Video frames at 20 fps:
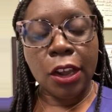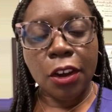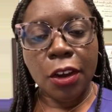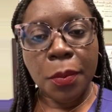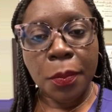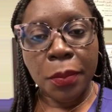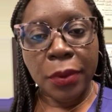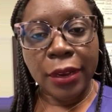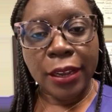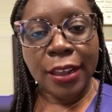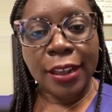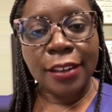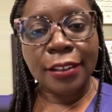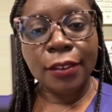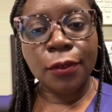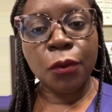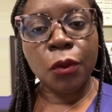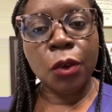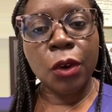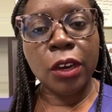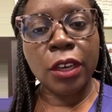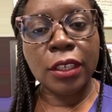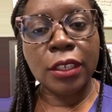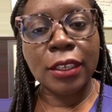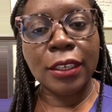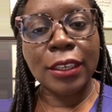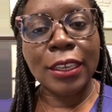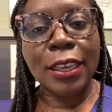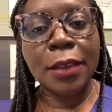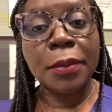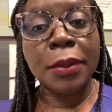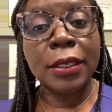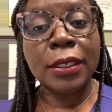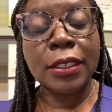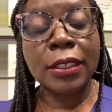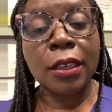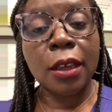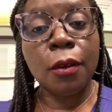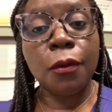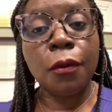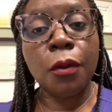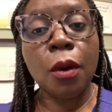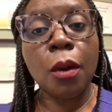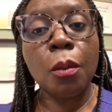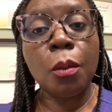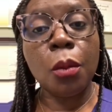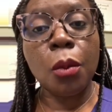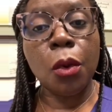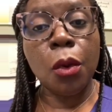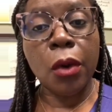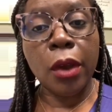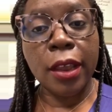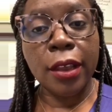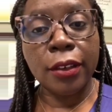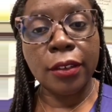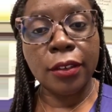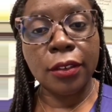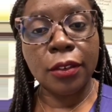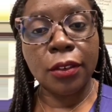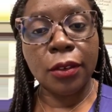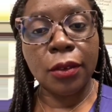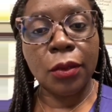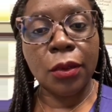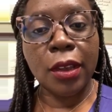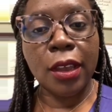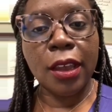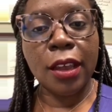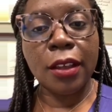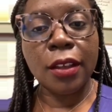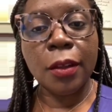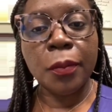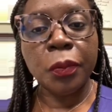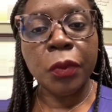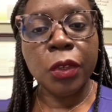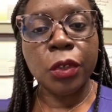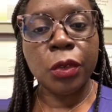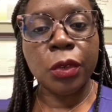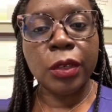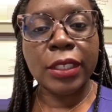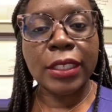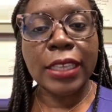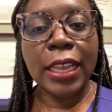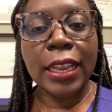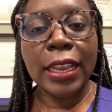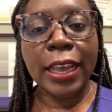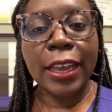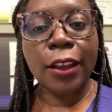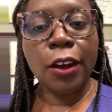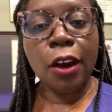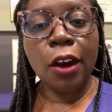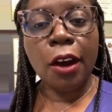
in place for it to keep itself moist. Okay, so it's not like